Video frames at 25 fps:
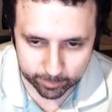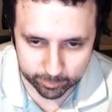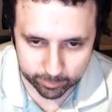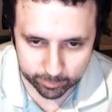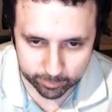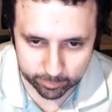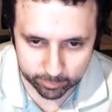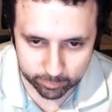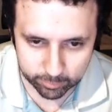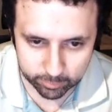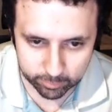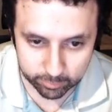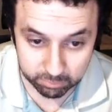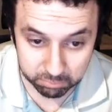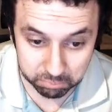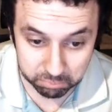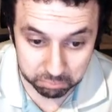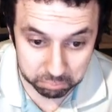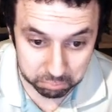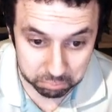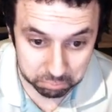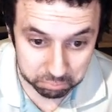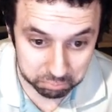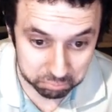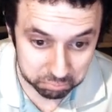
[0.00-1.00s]

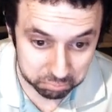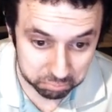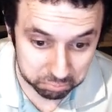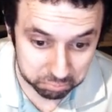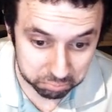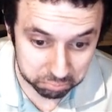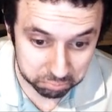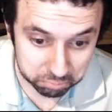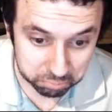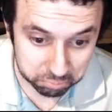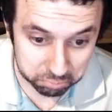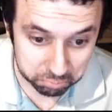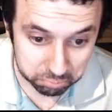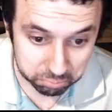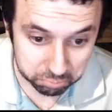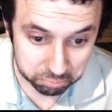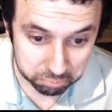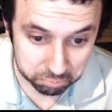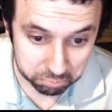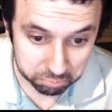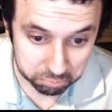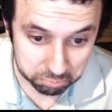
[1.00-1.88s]
(no one is talking)